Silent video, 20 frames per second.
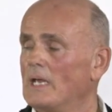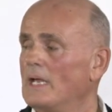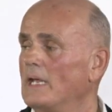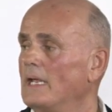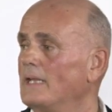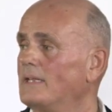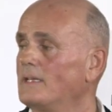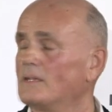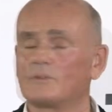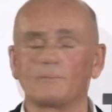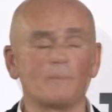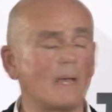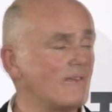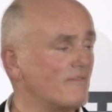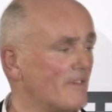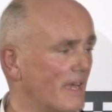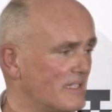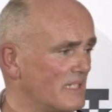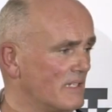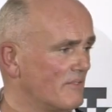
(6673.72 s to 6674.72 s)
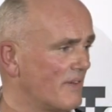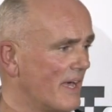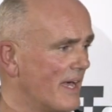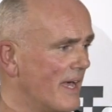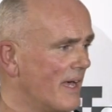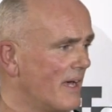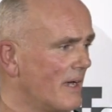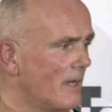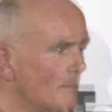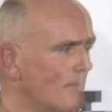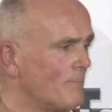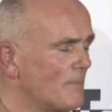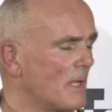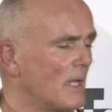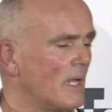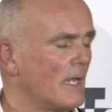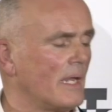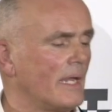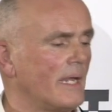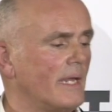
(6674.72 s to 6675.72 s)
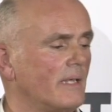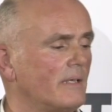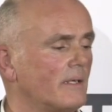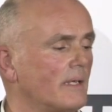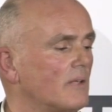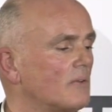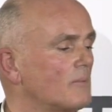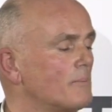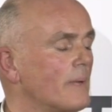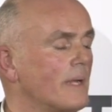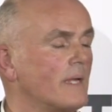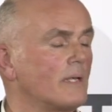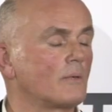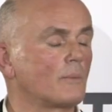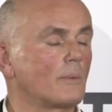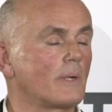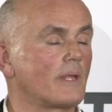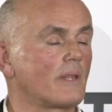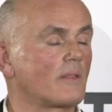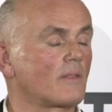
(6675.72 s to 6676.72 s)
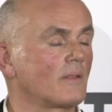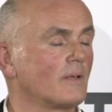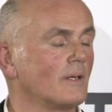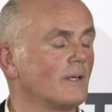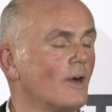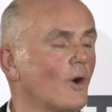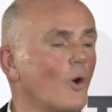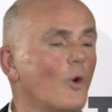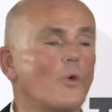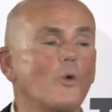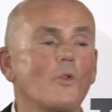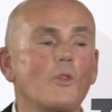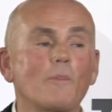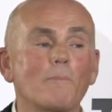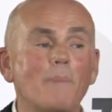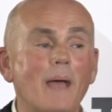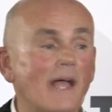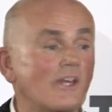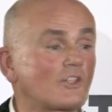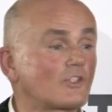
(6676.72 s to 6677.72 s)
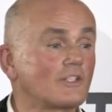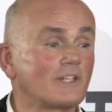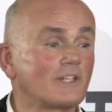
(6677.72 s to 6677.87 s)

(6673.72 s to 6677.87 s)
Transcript: It is my vetiver. It is made with all the passion